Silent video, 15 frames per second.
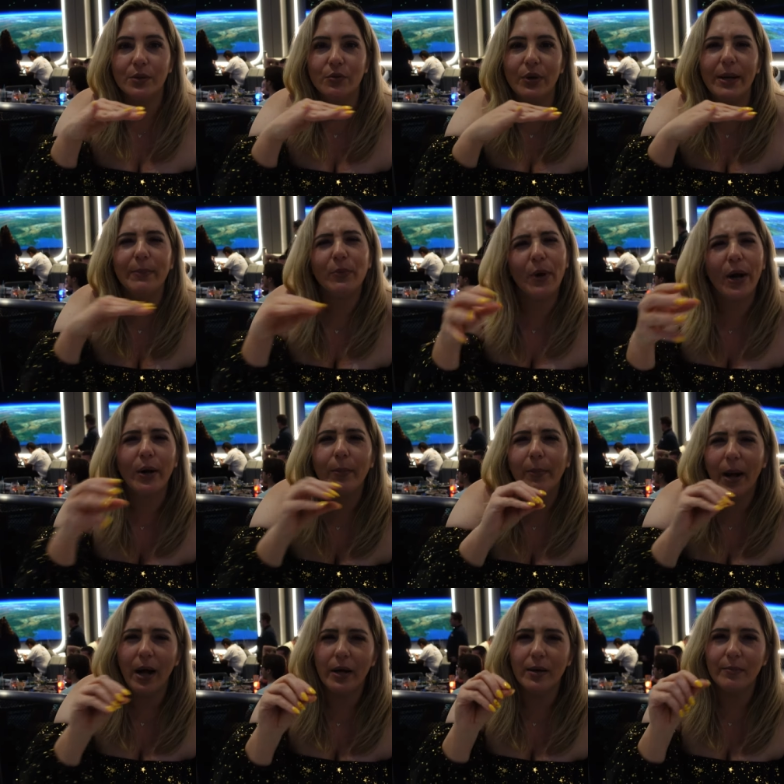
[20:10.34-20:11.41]
graham cracker
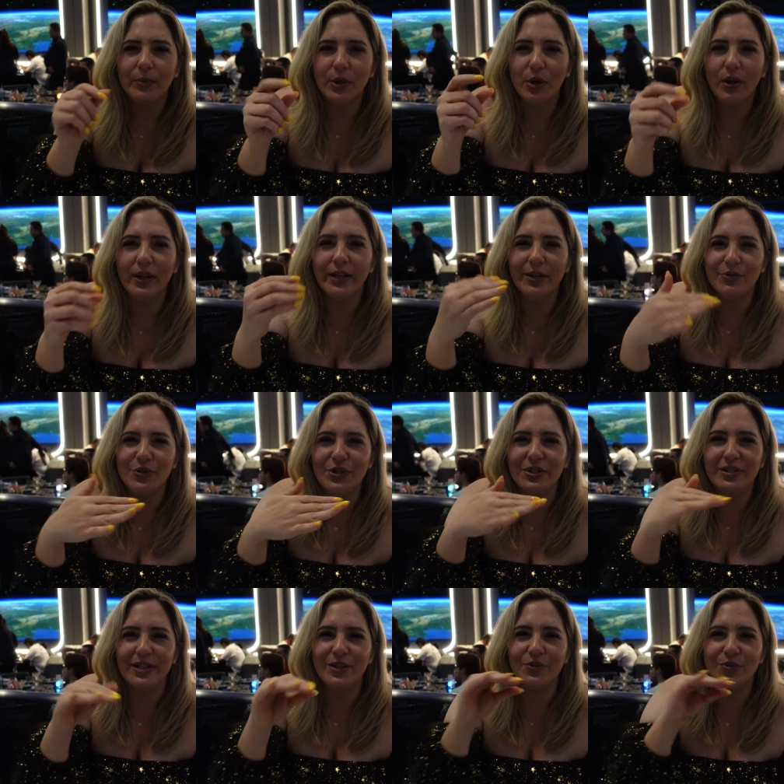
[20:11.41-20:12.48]
bottom. You know, like how
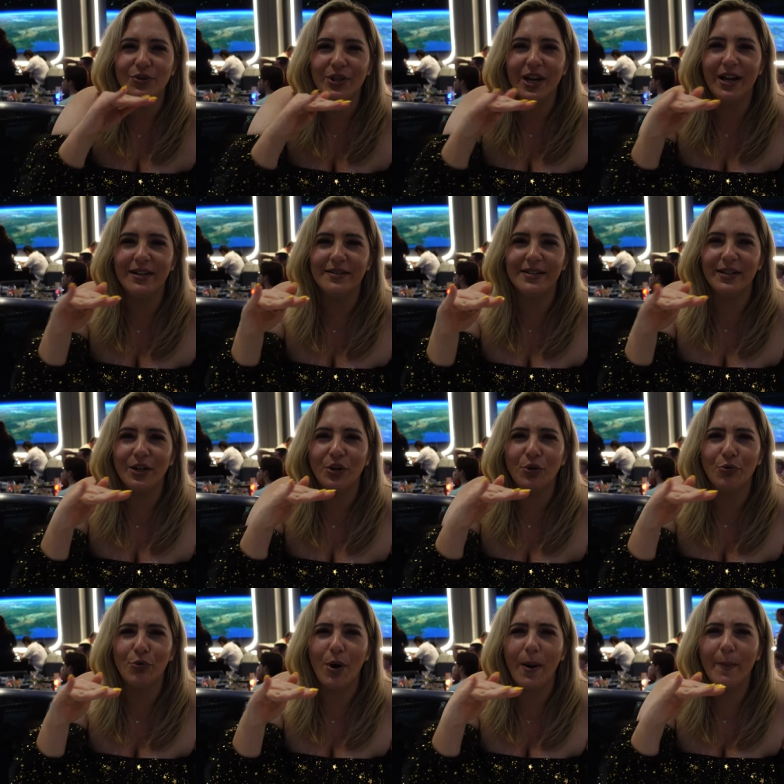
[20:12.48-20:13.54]
cheesecake usually has like a
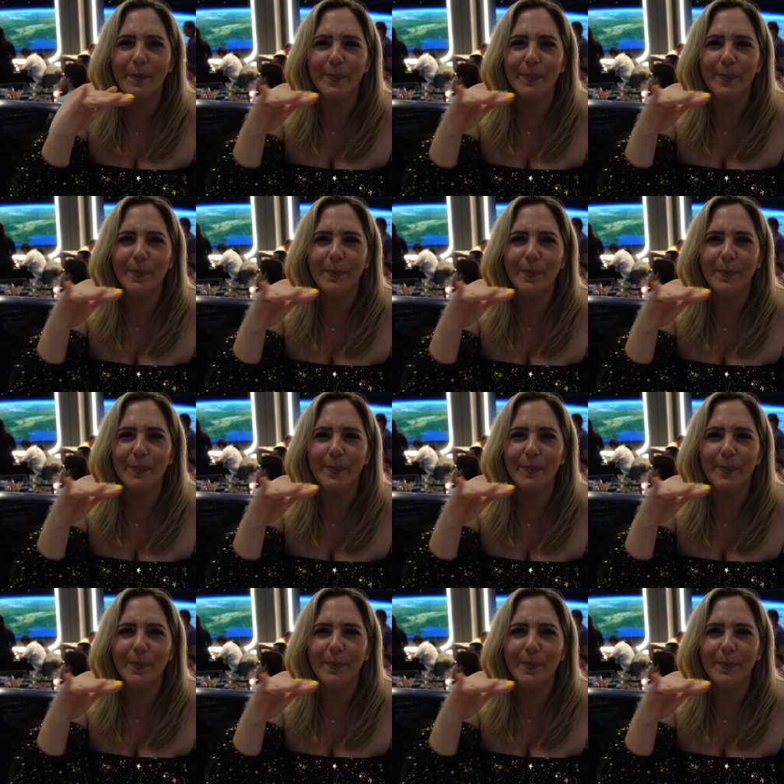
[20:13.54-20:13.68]
crust.